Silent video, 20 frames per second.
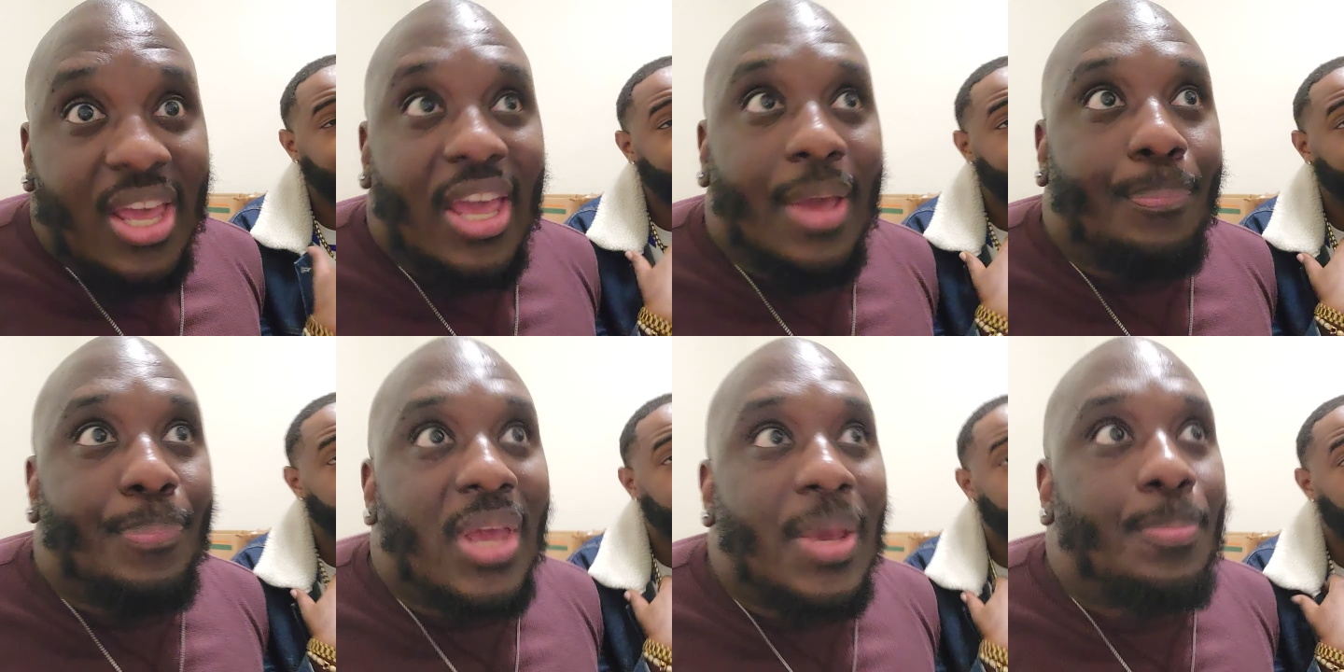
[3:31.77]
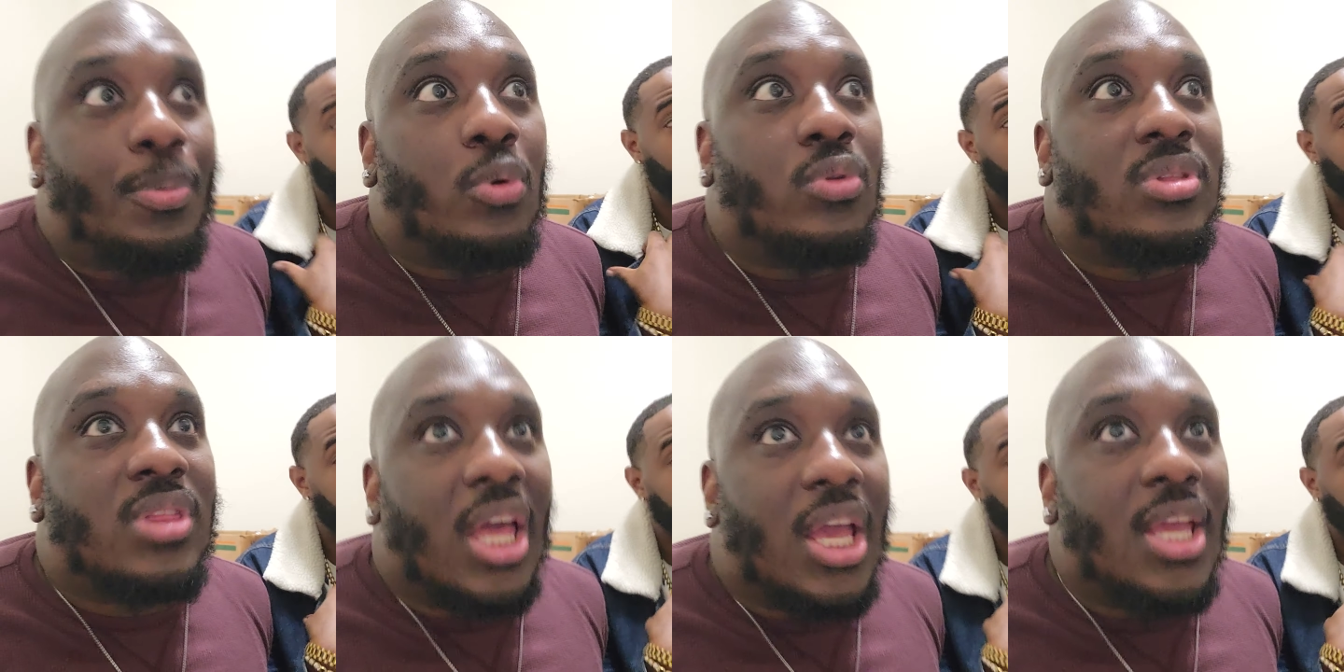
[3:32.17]
and
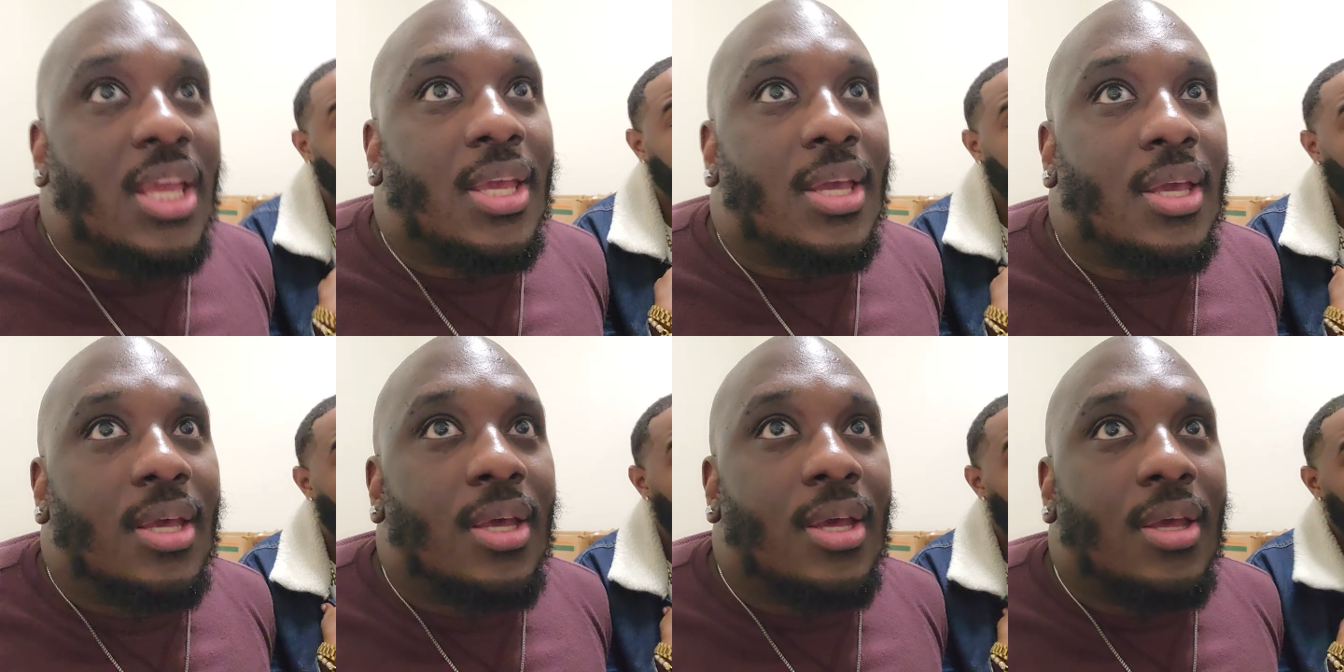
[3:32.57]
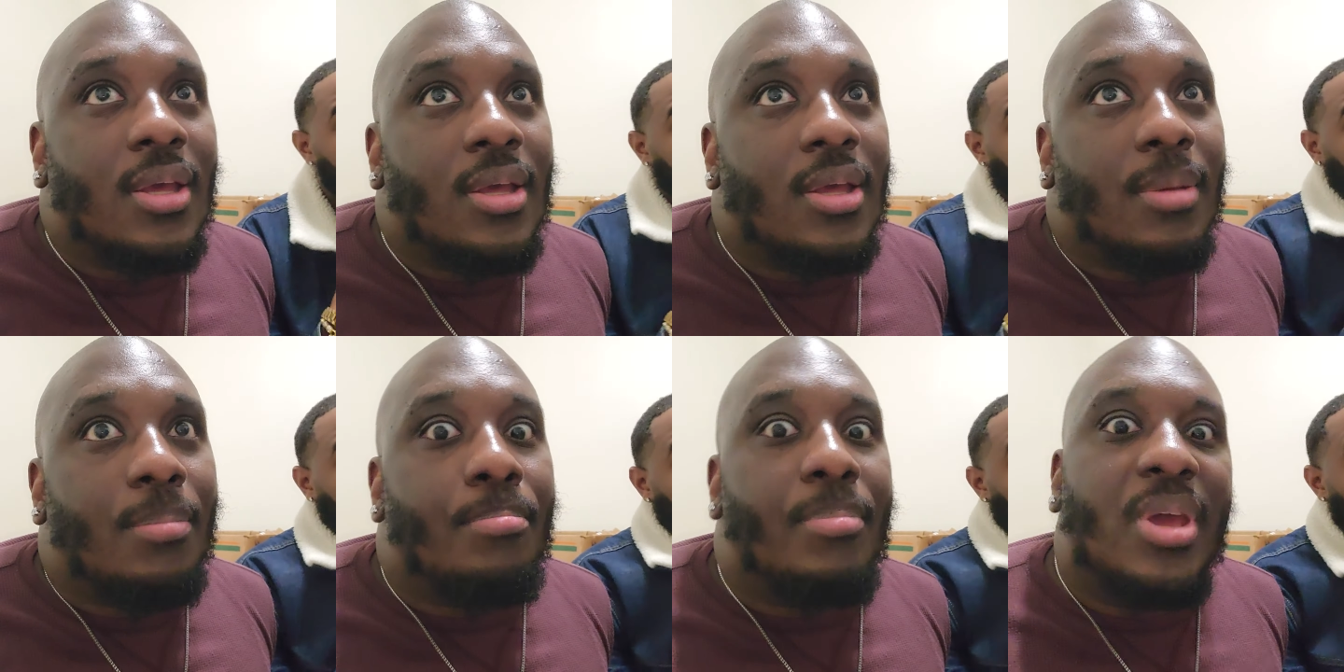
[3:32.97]
people think
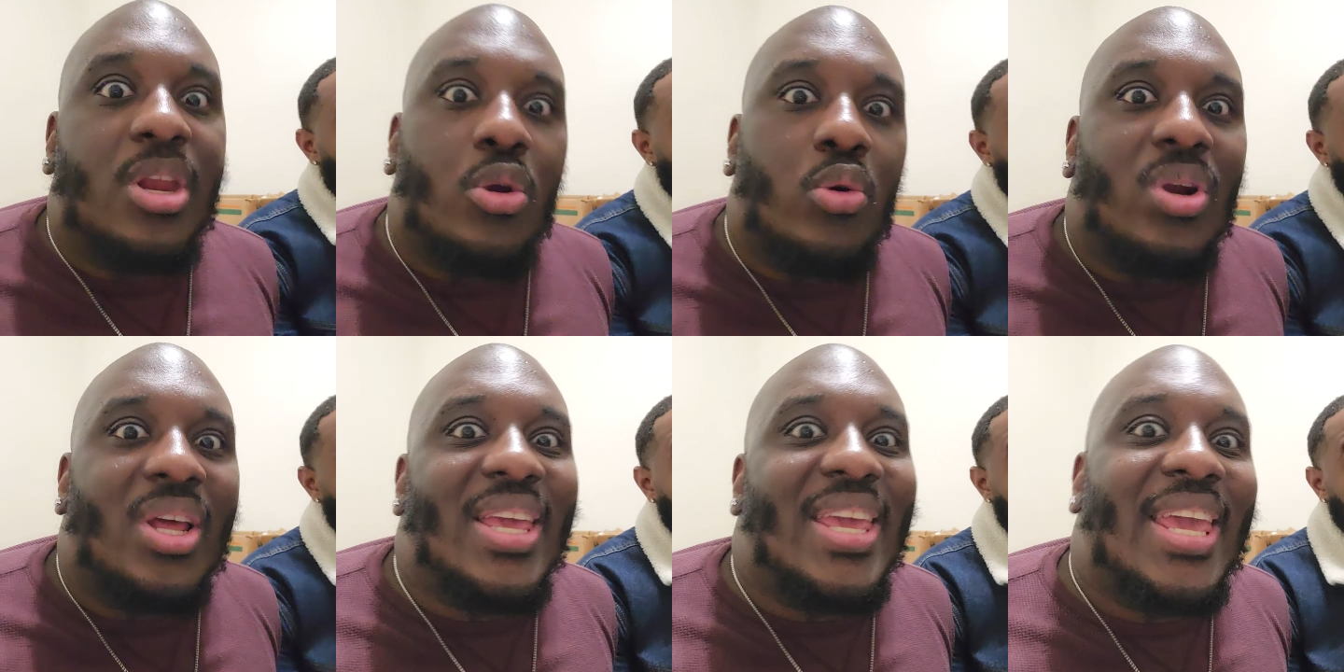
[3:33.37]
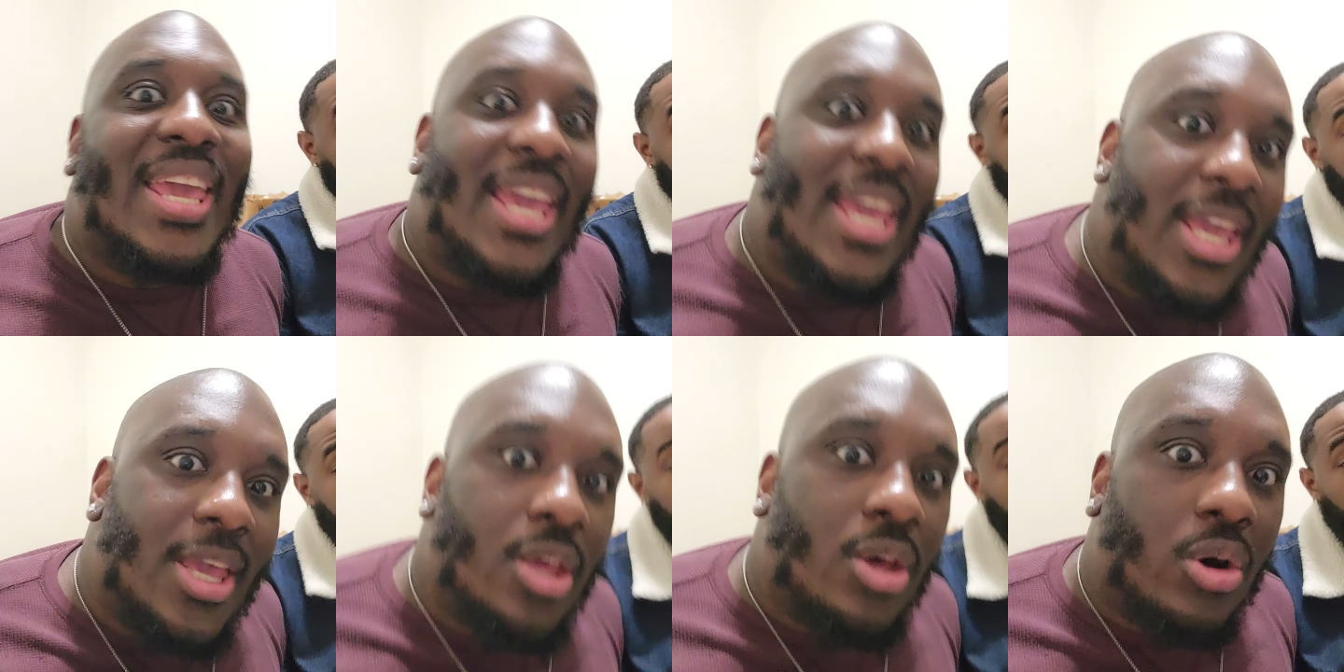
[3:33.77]
mentally
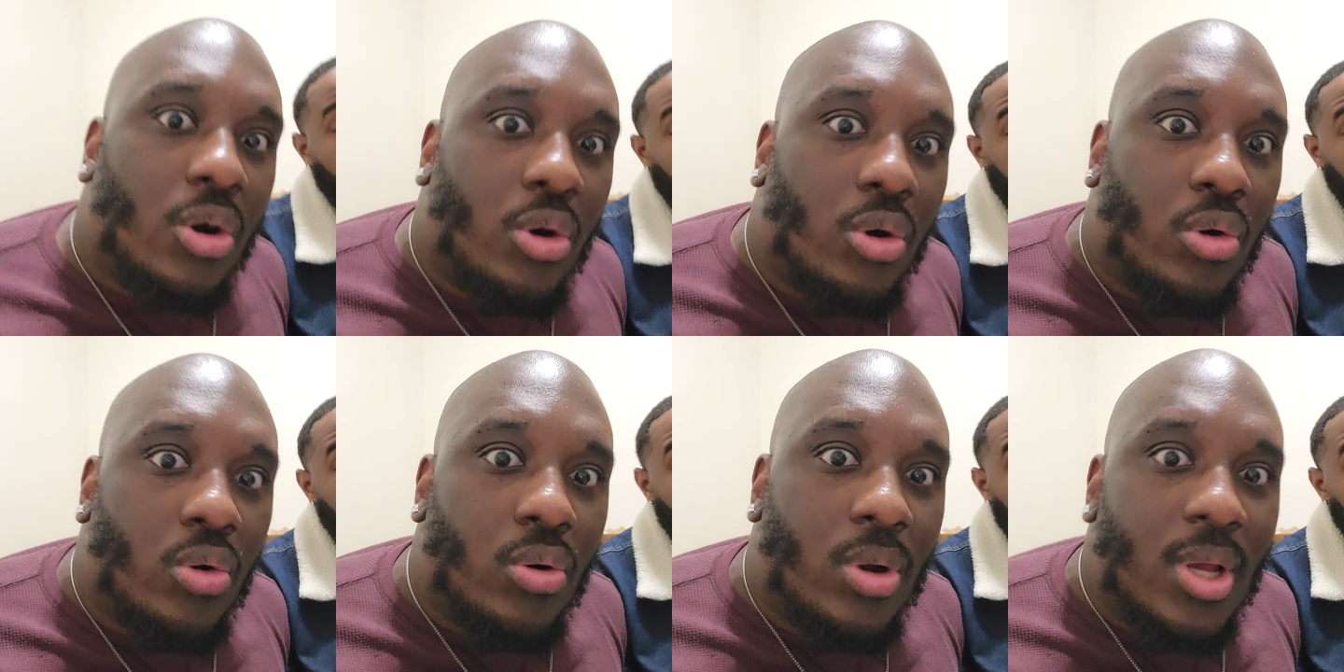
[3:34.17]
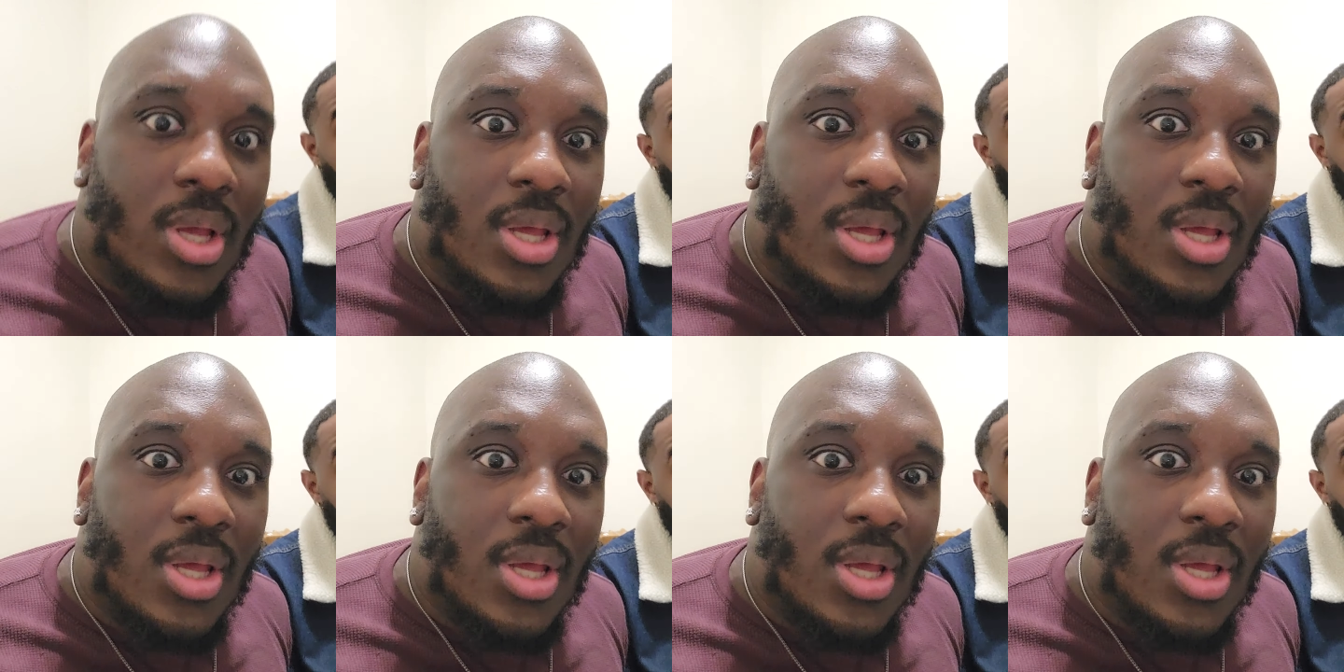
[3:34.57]
ill